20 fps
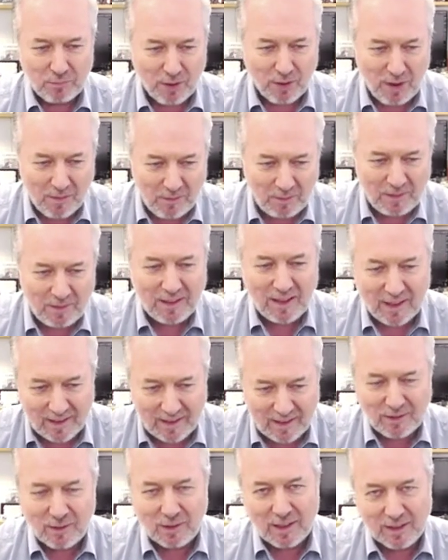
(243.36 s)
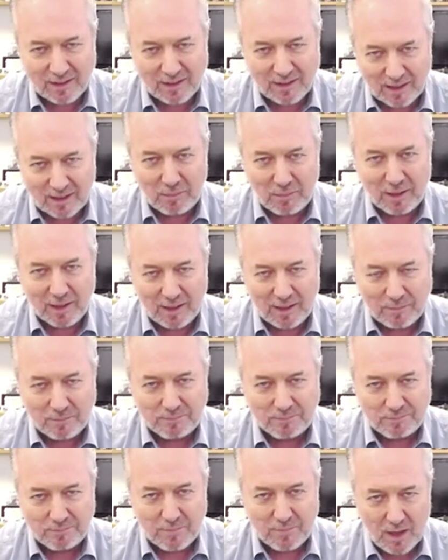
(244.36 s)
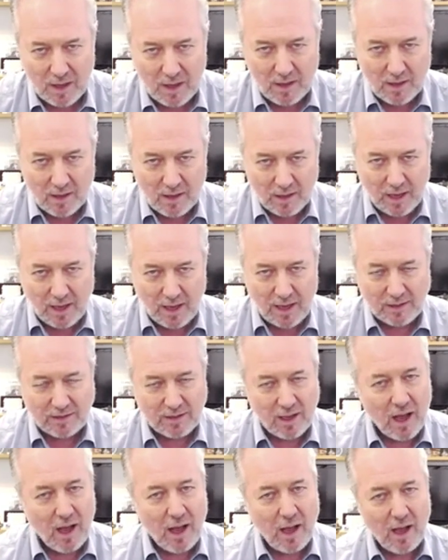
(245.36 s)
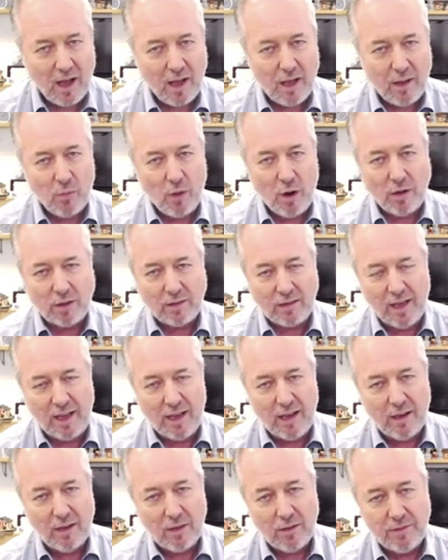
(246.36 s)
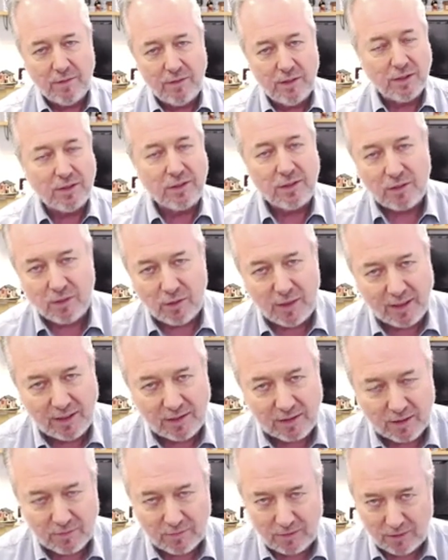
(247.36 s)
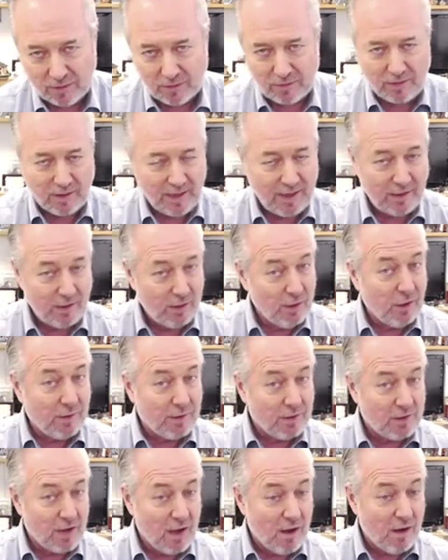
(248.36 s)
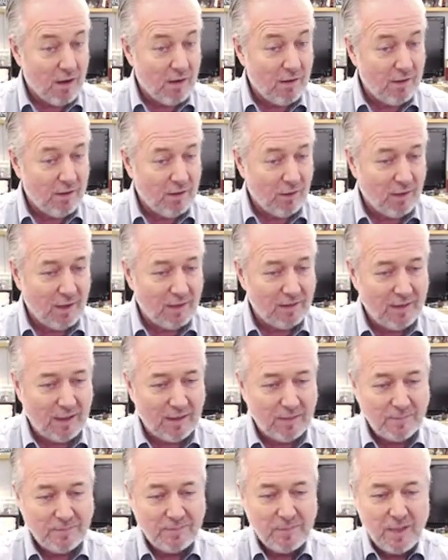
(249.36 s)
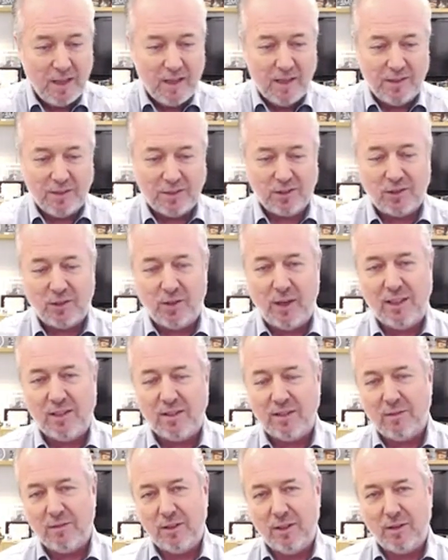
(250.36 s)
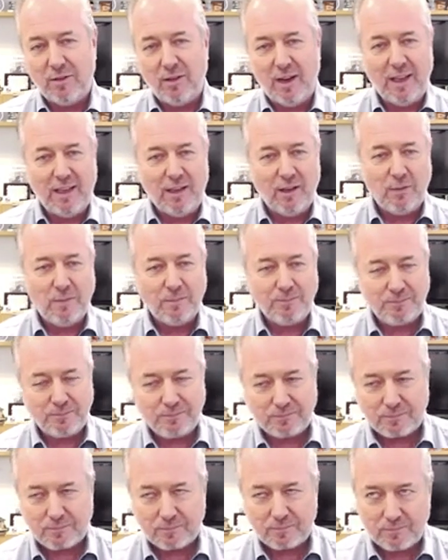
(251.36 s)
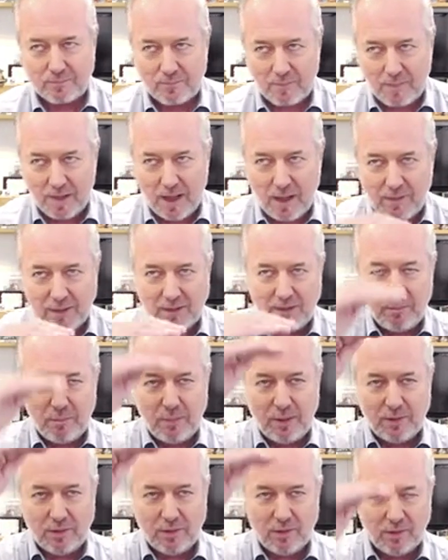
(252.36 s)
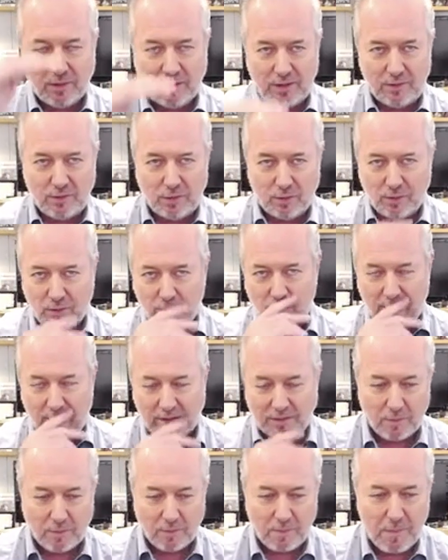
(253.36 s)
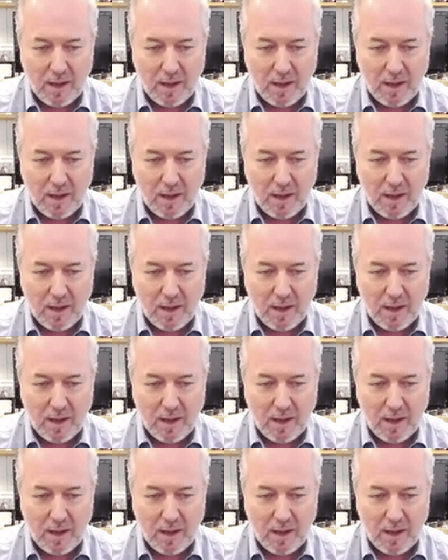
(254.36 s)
Probably Laredo, Cantabria. As I walk down the streets of Laredo. You know the song, Yolanda? The streets of Laredo. A ver si empiezo con el tono correcto.